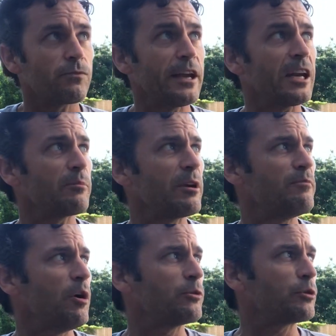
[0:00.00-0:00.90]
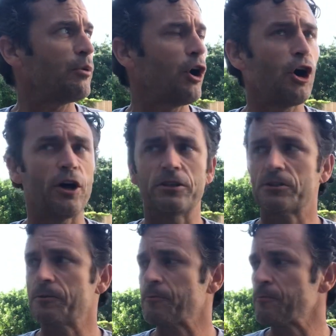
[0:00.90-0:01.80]
taking a brief moment to
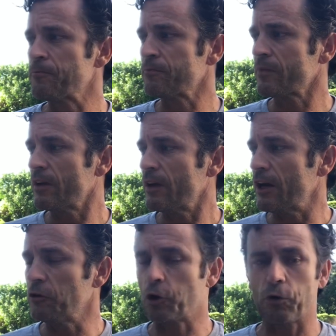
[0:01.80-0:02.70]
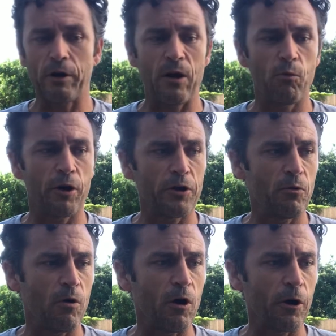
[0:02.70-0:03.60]
pause and look around where
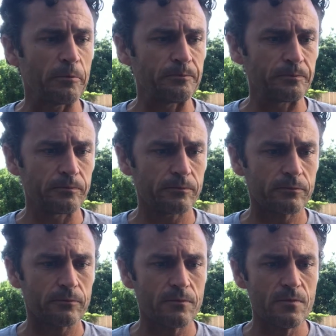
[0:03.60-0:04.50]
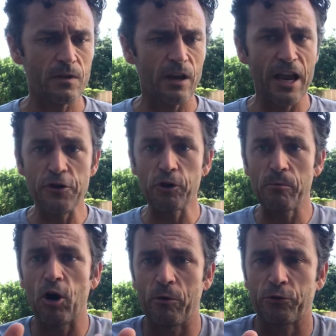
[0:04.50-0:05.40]
you are in your
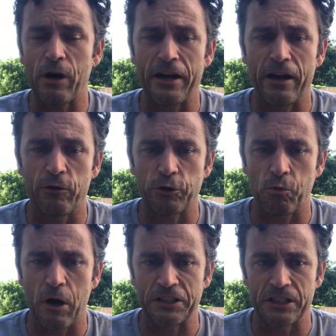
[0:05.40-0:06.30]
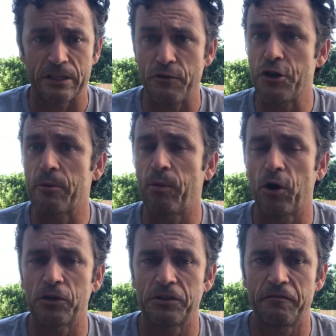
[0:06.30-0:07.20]
moments right now as you're watching this. If you need to
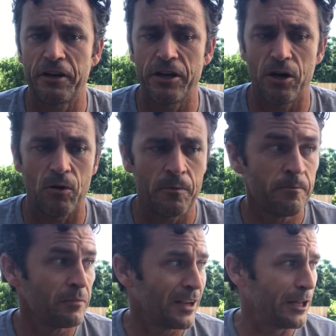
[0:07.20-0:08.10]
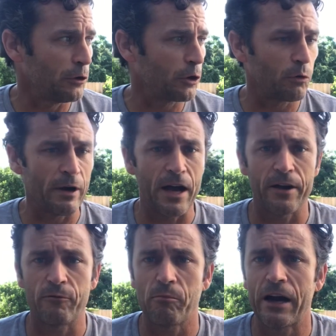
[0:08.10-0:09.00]
pause the video and look
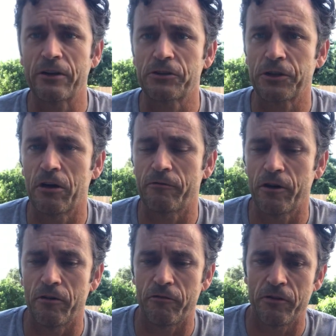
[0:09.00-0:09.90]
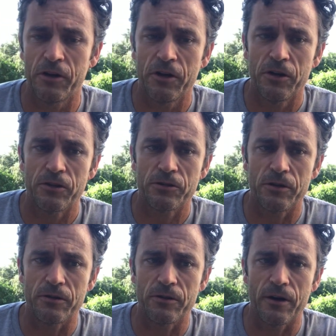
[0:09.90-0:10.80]
around and remind yourself of,
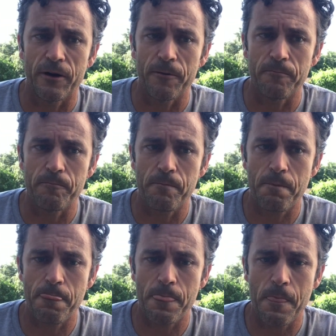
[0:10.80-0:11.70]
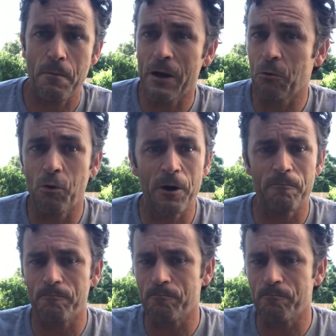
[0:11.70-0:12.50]
no matter where